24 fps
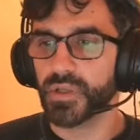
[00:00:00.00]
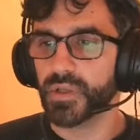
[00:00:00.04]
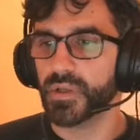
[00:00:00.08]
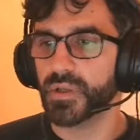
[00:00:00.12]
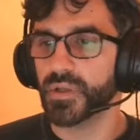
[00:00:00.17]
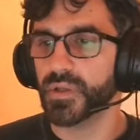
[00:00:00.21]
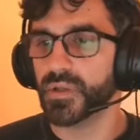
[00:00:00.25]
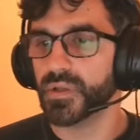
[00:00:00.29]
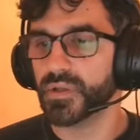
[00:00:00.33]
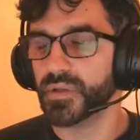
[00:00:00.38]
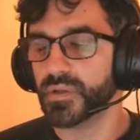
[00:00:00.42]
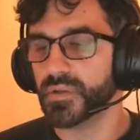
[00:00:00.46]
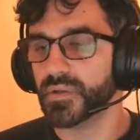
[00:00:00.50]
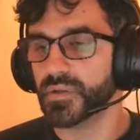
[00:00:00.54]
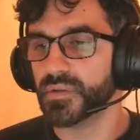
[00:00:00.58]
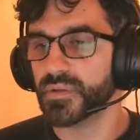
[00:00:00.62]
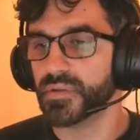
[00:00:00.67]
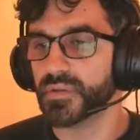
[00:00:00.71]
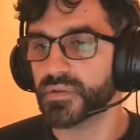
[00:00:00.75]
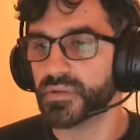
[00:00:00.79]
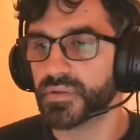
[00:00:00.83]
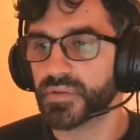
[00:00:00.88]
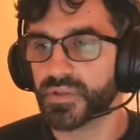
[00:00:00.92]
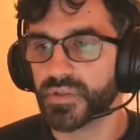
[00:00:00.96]
And
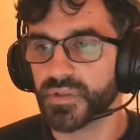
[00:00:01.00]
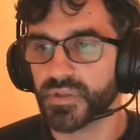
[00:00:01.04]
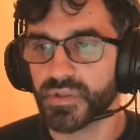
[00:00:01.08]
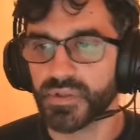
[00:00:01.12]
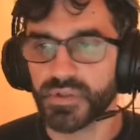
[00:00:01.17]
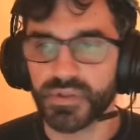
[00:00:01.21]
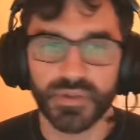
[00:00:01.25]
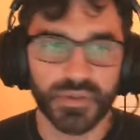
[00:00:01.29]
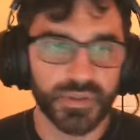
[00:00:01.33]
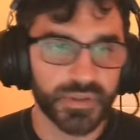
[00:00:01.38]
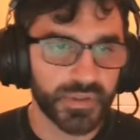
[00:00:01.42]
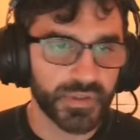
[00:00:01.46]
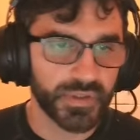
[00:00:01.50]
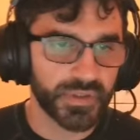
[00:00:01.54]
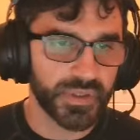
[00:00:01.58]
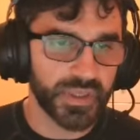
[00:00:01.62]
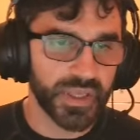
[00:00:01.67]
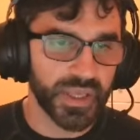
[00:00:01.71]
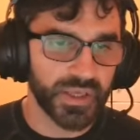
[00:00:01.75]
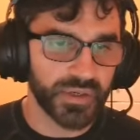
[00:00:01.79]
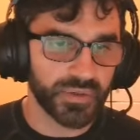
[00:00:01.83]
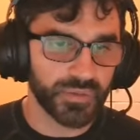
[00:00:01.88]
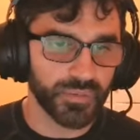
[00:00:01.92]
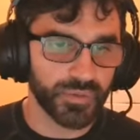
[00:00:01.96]

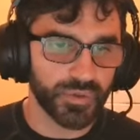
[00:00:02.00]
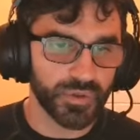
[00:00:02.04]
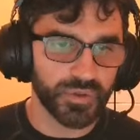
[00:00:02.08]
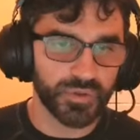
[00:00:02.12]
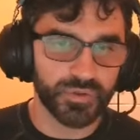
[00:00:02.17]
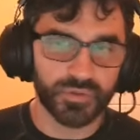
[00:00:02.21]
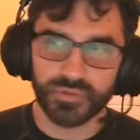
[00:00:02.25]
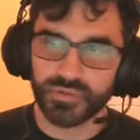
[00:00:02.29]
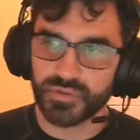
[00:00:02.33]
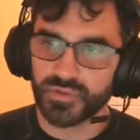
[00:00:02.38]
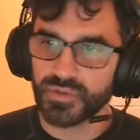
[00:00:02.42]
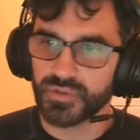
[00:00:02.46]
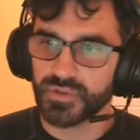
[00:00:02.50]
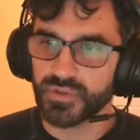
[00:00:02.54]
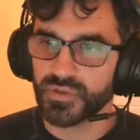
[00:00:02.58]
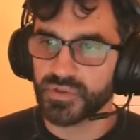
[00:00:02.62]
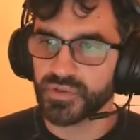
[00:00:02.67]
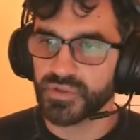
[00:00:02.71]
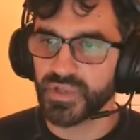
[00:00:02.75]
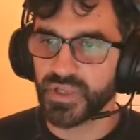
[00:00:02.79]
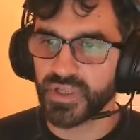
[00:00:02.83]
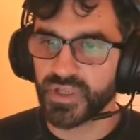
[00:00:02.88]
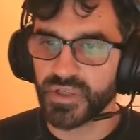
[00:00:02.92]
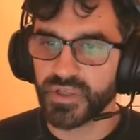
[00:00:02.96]
that will
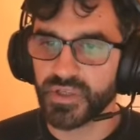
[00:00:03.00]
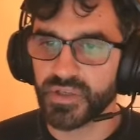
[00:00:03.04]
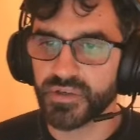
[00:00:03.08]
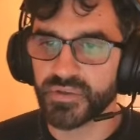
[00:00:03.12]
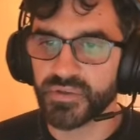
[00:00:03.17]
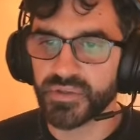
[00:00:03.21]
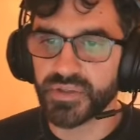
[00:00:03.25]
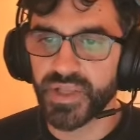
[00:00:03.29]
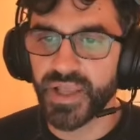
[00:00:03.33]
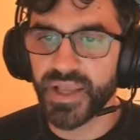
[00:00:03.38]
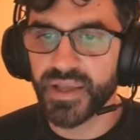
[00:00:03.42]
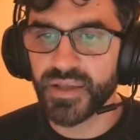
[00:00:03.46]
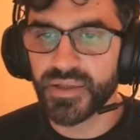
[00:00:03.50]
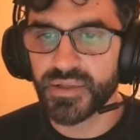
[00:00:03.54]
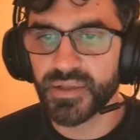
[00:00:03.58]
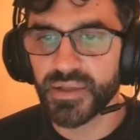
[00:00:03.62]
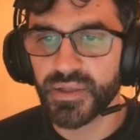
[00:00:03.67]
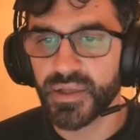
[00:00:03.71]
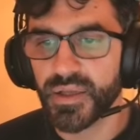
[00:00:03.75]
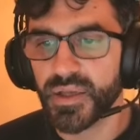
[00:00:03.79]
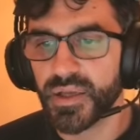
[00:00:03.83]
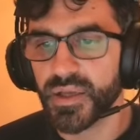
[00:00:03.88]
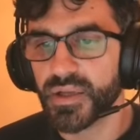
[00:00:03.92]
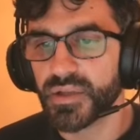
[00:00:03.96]
take care of that.
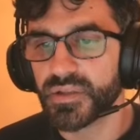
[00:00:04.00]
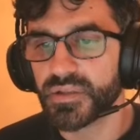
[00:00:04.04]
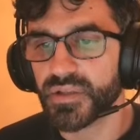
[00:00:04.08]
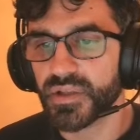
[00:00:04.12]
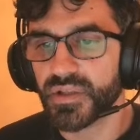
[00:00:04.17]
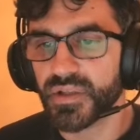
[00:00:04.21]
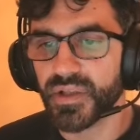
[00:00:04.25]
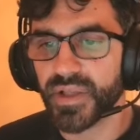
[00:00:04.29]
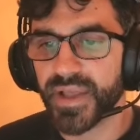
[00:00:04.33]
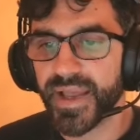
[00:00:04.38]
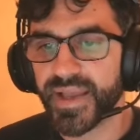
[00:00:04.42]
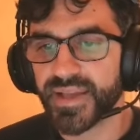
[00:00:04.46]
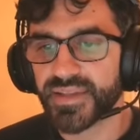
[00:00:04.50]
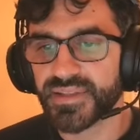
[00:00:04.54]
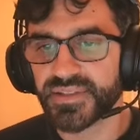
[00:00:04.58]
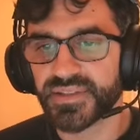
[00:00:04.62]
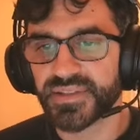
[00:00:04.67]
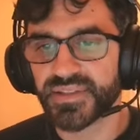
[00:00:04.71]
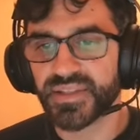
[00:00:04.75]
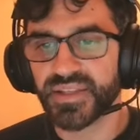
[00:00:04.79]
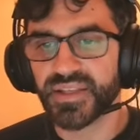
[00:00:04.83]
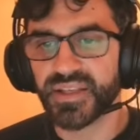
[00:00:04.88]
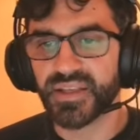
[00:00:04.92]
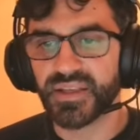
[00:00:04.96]
The last
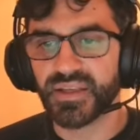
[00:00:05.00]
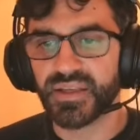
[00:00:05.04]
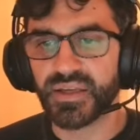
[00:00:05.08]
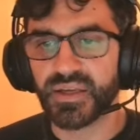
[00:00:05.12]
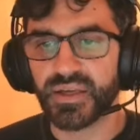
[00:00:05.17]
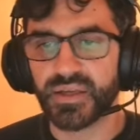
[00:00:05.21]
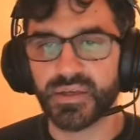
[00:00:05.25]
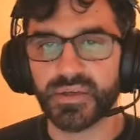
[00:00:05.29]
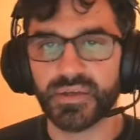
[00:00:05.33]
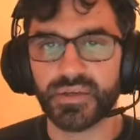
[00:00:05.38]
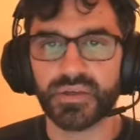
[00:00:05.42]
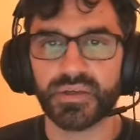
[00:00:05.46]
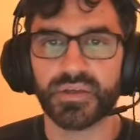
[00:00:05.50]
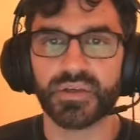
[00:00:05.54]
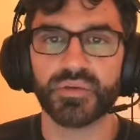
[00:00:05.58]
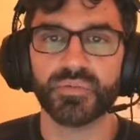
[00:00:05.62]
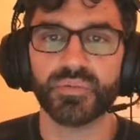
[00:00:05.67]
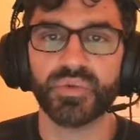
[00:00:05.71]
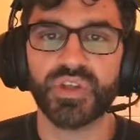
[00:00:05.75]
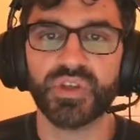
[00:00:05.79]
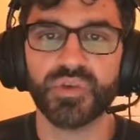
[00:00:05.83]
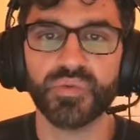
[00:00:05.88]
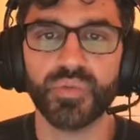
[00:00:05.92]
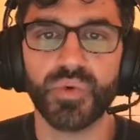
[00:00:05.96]
thing
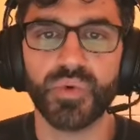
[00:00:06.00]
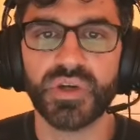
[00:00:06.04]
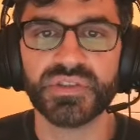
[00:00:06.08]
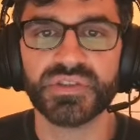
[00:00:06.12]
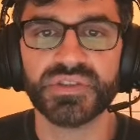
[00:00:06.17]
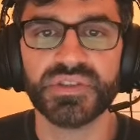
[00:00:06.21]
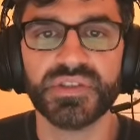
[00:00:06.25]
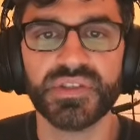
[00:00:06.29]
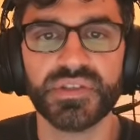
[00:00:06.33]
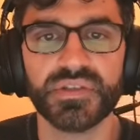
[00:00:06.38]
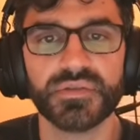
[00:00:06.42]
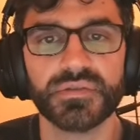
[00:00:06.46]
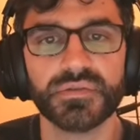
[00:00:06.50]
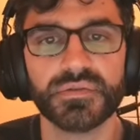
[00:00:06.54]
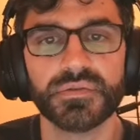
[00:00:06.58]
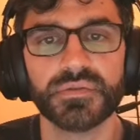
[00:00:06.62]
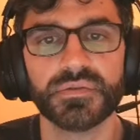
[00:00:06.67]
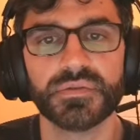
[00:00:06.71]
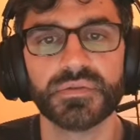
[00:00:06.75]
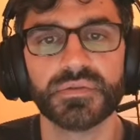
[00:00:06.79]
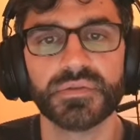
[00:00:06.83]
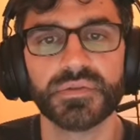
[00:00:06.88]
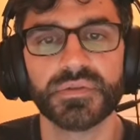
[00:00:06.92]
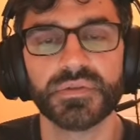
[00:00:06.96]
we want to do
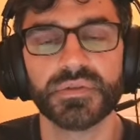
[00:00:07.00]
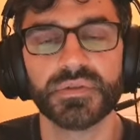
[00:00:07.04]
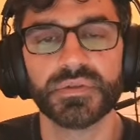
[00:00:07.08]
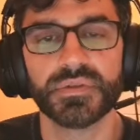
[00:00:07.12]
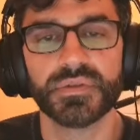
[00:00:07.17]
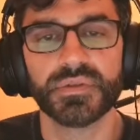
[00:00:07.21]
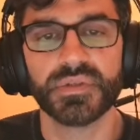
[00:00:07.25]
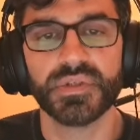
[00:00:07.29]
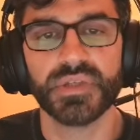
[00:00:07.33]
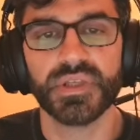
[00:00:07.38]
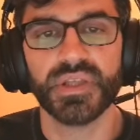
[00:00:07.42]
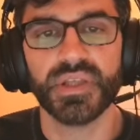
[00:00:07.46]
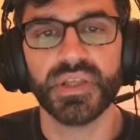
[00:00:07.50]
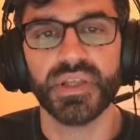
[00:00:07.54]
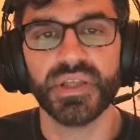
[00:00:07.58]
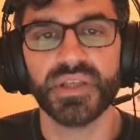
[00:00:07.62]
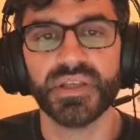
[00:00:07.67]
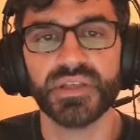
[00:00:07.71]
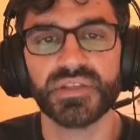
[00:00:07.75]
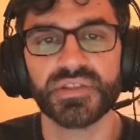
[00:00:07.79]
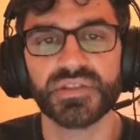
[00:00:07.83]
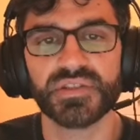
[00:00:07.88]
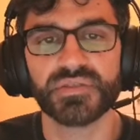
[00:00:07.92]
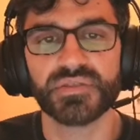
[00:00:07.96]

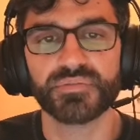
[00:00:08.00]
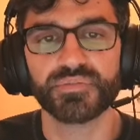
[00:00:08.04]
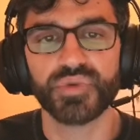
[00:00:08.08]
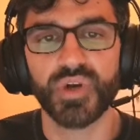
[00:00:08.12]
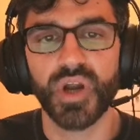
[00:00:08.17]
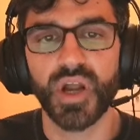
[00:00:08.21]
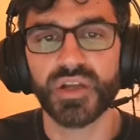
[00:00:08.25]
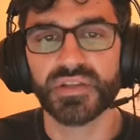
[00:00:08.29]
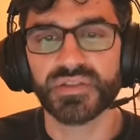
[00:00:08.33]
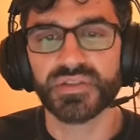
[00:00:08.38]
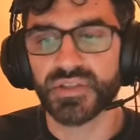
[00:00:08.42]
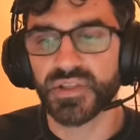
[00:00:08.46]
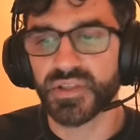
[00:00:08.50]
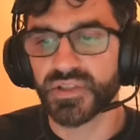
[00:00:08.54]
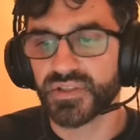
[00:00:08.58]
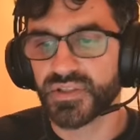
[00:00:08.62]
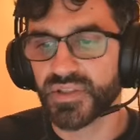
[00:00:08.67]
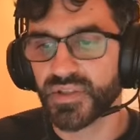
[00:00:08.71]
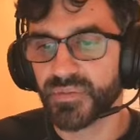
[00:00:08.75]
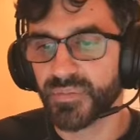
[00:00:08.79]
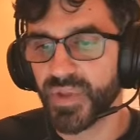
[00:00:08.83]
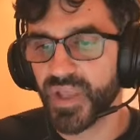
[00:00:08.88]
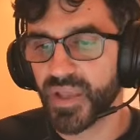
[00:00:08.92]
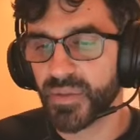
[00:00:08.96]
is process the
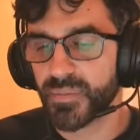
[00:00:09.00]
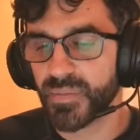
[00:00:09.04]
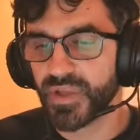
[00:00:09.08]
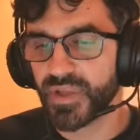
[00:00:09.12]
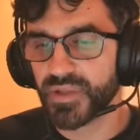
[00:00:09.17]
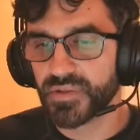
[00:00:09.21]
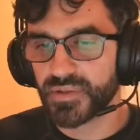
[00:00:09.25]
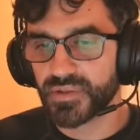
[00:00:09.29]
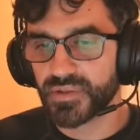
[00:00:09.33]
payment.